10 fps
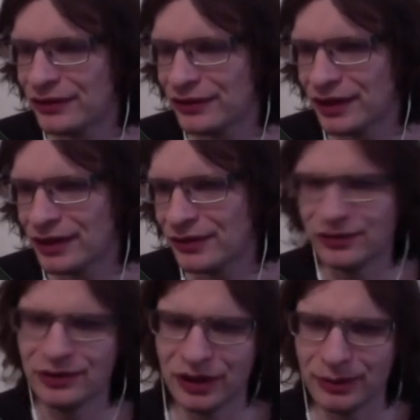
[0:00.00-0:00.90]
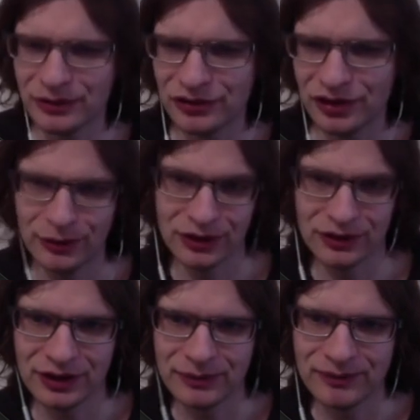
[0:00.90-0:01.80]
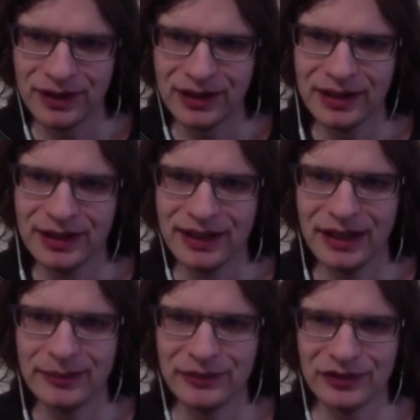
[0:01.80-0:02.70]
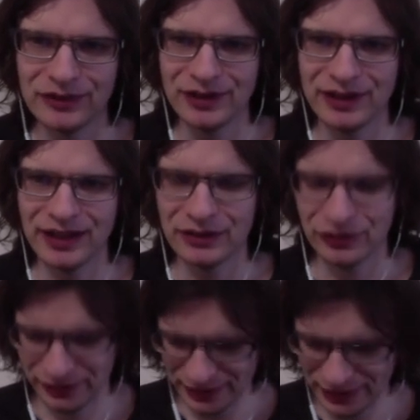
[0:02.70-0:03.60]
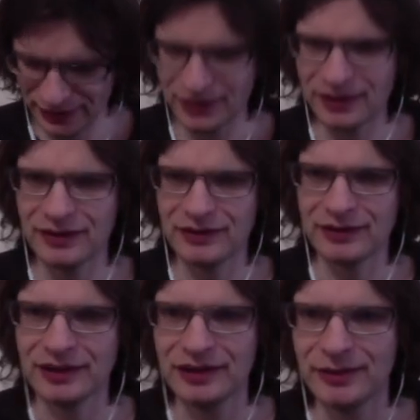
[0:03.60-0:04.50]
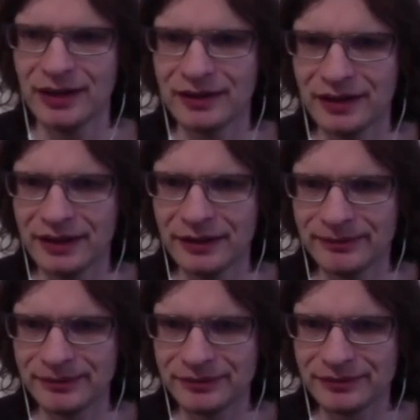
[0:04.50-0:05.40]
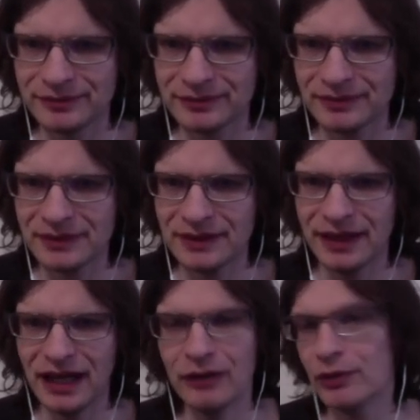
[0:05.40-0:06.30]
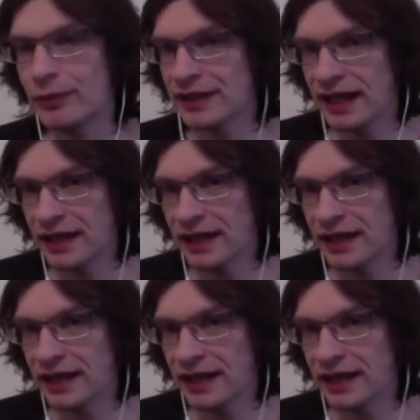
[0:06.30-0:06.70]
these thieves a few times in the show. We don't know. So if I actually delete them out of there, what we